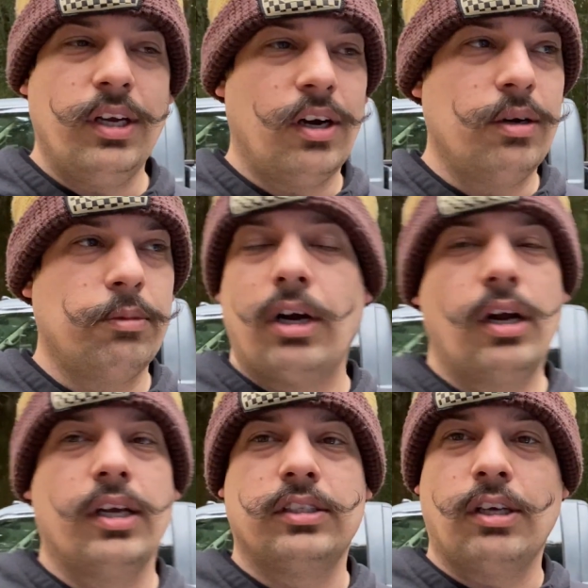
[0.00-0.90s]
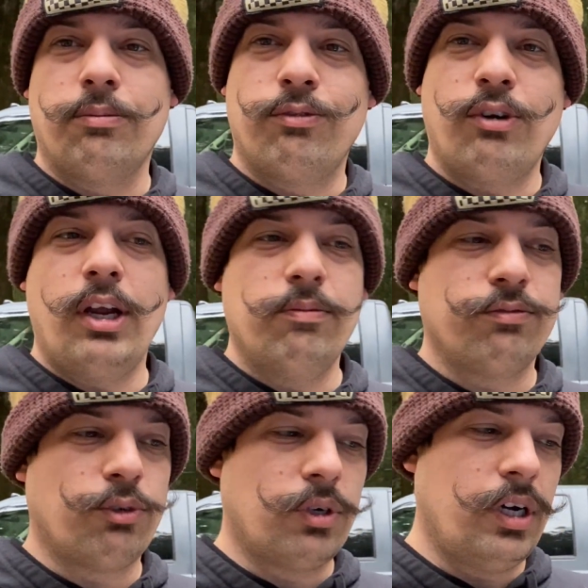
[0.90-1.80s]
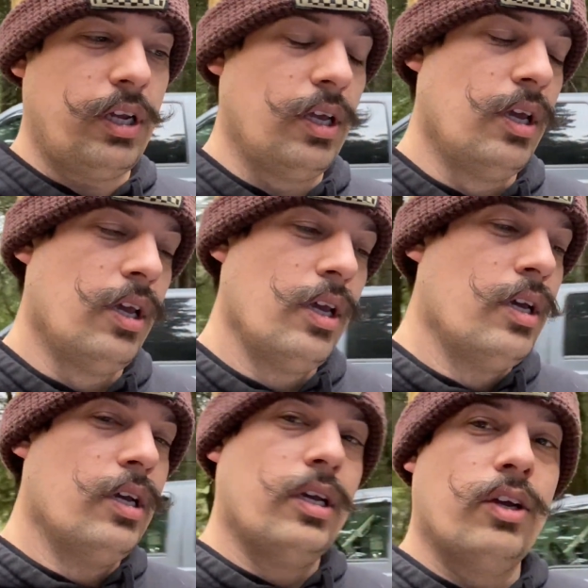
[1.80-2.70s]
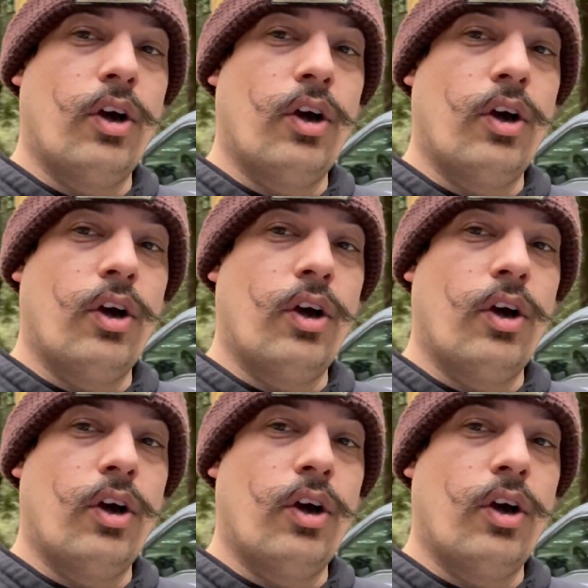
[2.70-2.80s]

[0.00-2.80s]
arm or a subframe for it and all